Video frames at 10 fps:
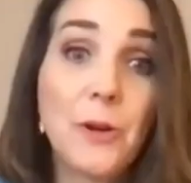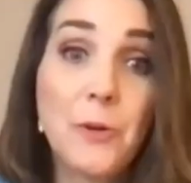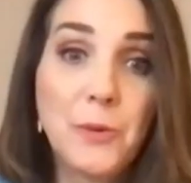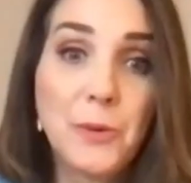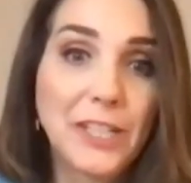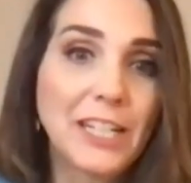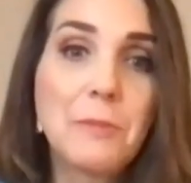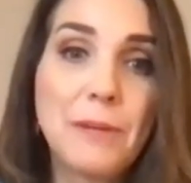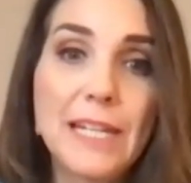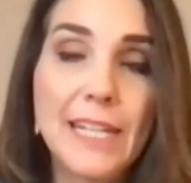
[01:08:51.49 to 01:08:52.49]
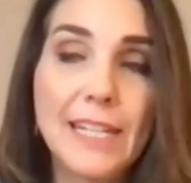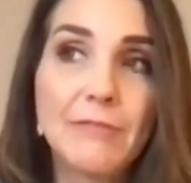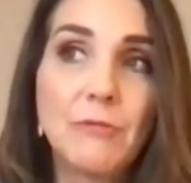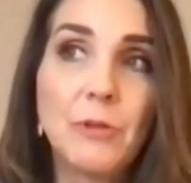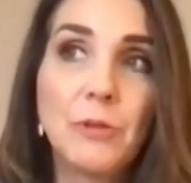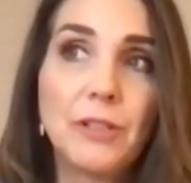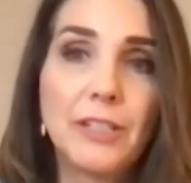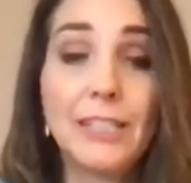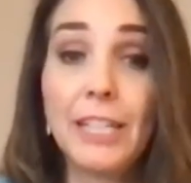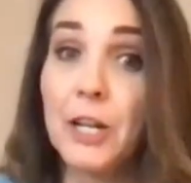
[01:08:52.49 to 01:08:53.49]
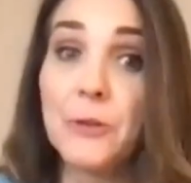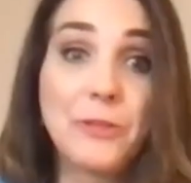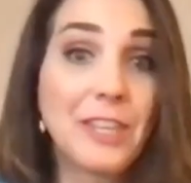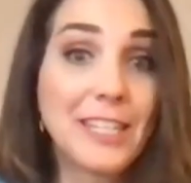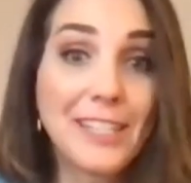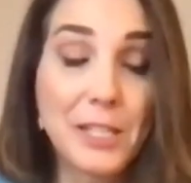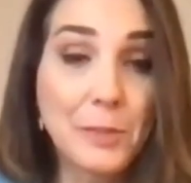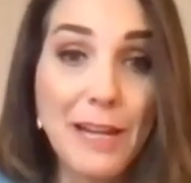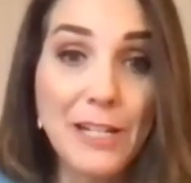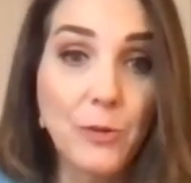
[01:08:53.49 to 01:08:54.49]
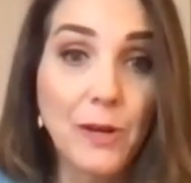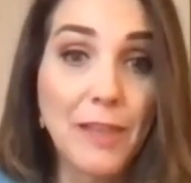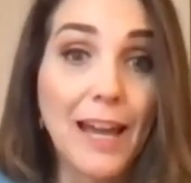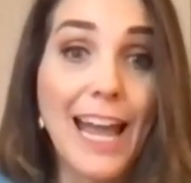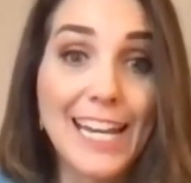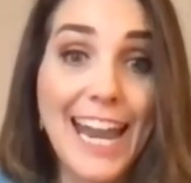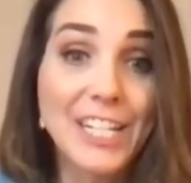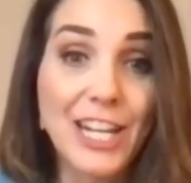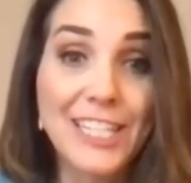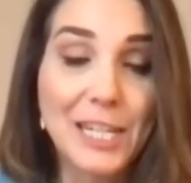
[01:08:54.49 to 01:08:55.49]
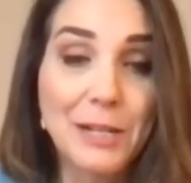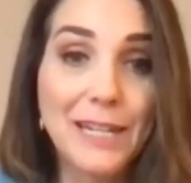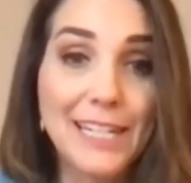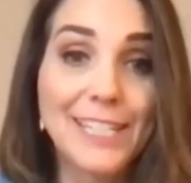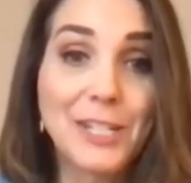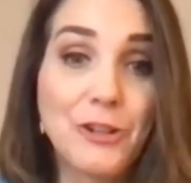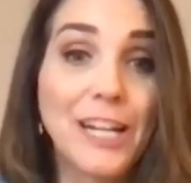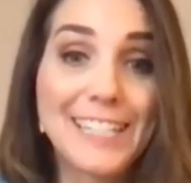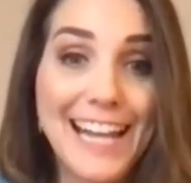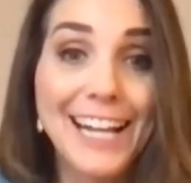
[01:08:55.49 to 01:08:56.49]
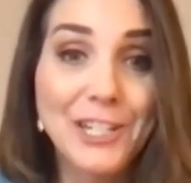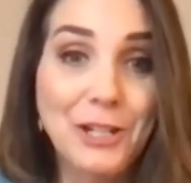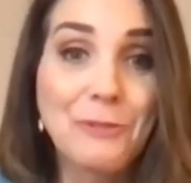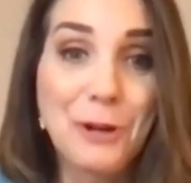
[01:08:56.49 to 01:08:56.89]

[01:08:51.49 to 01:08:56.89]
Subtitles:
we're going to be, you know, the spatial web, the HSTP is a transaction